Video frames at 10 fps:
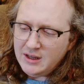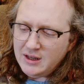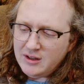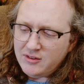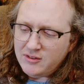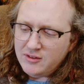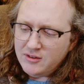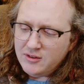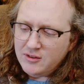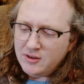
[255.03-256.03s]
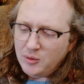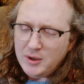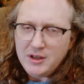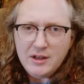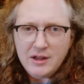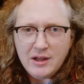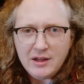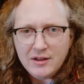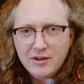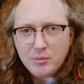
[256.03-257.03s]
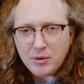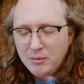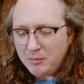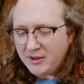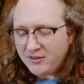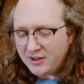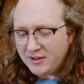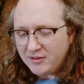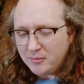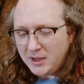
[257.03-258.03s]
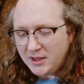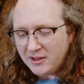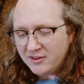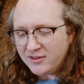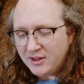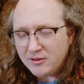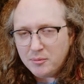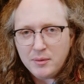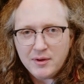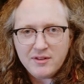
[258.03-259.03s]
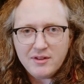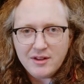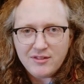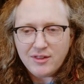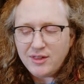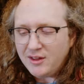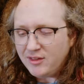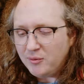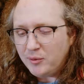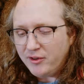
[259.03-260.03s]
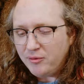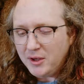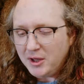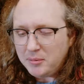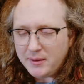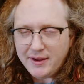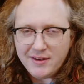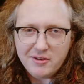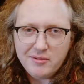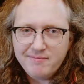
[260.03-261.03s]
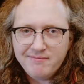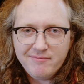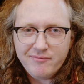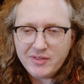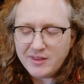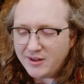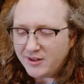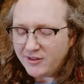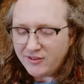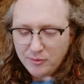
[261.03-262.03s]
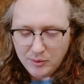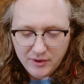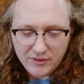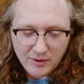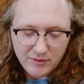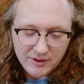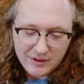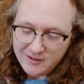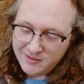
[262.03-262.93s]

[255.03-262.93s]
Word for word: It's nowhere near as problematic as I'm making it sound, but it's a thing that winds me up, and I guess it's worth noting.